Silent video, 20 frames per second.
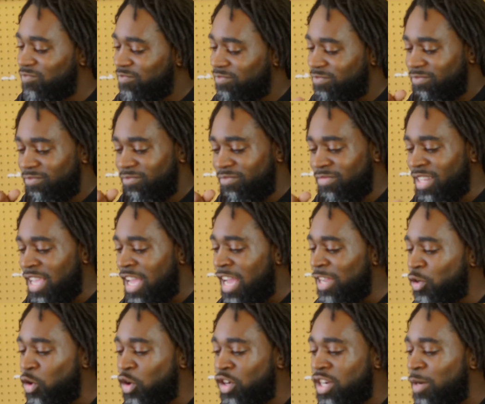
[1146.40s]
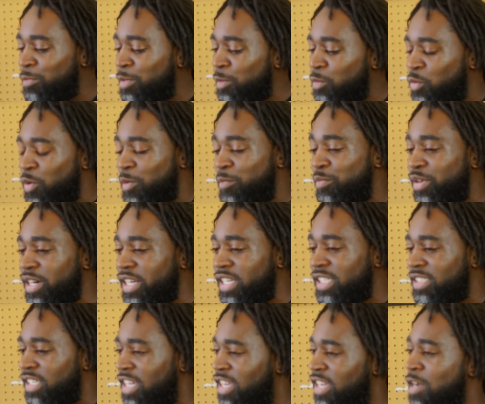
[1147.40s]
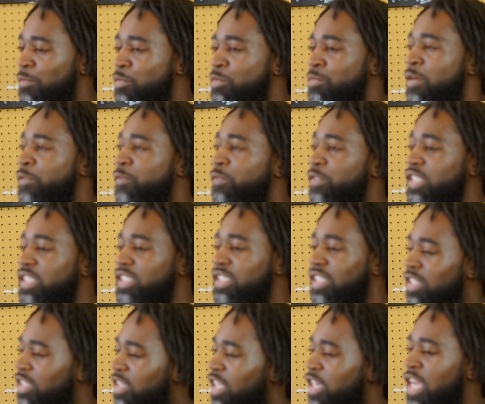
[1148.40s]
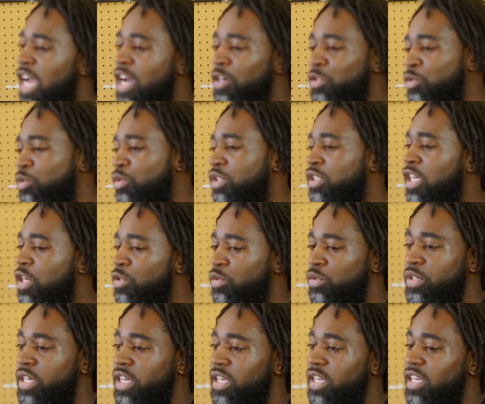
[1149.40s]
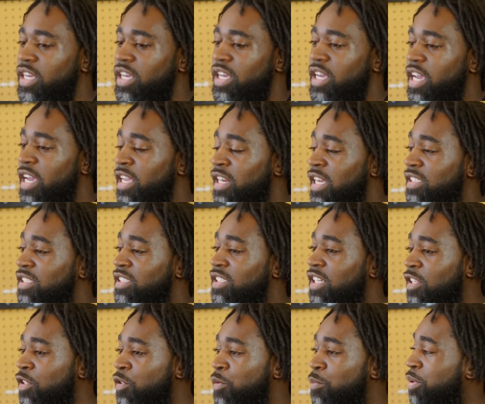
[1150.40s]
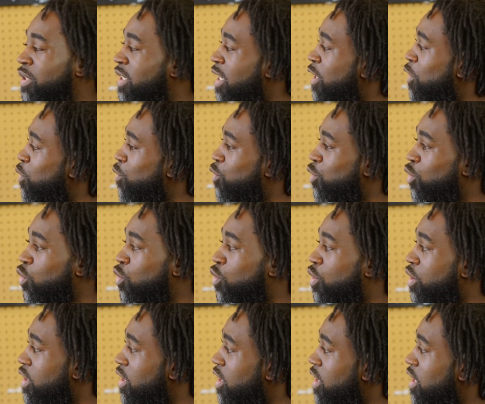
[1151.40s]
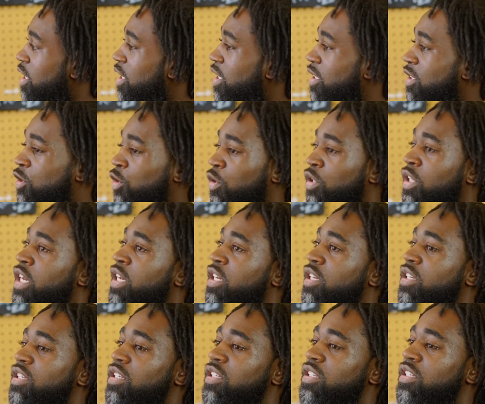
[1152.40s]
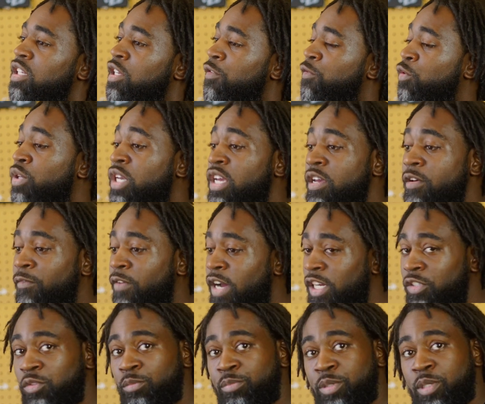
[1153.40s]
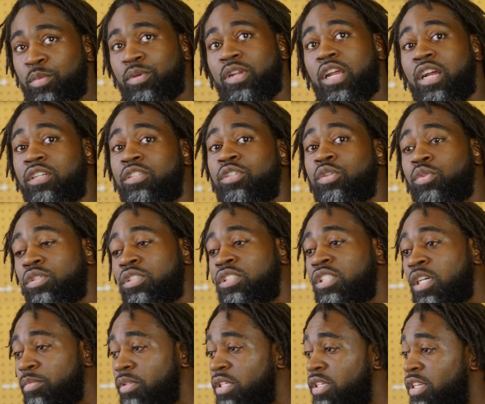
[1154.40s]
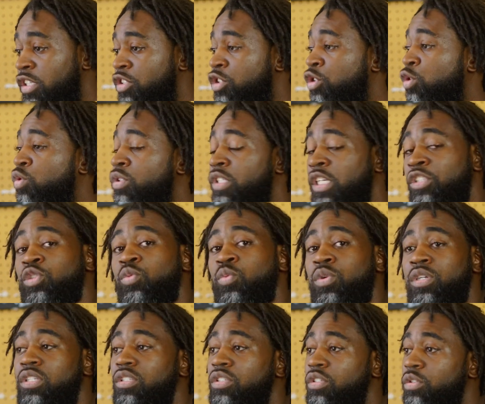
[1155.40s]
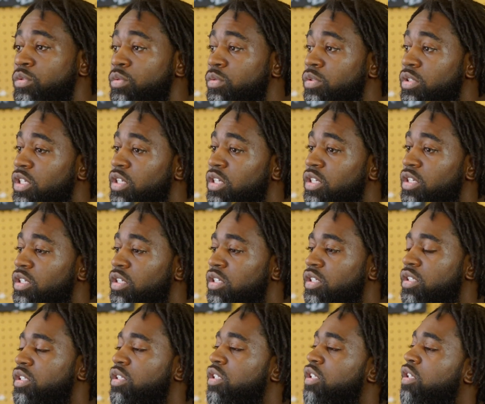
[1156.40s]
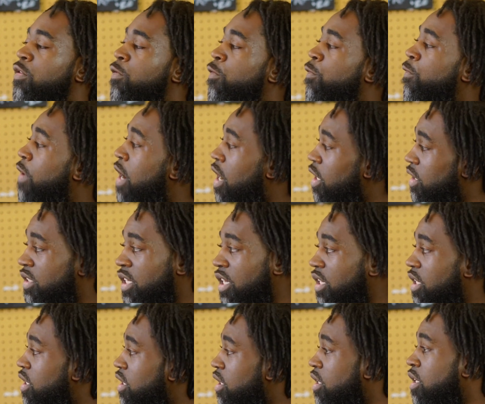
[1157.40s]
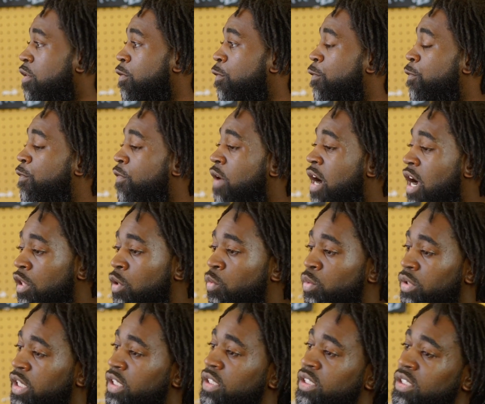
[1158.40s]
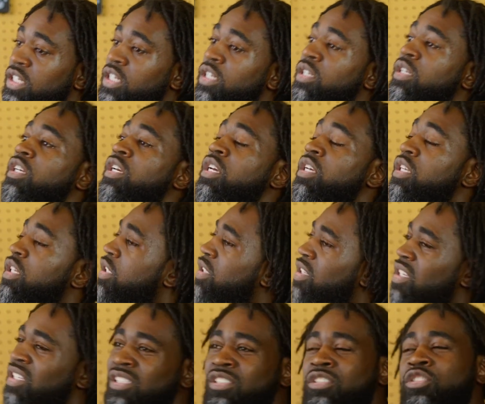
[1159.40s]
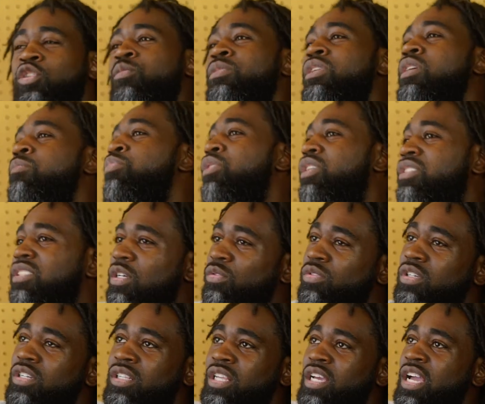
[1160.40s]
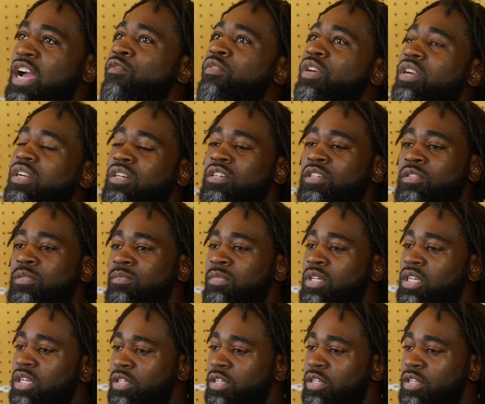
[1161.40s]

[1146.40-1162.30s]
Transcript: you good. I know a couple people with brands, like a couple of my friends, and they're like, "How you do this? How you do that?" And I tell them, but they don't do it. So like, if you get advice from people that are doing something that you that you want to do, mm-hmm. follow, take heed and follow what they say. There's so many books out there. Like I read um,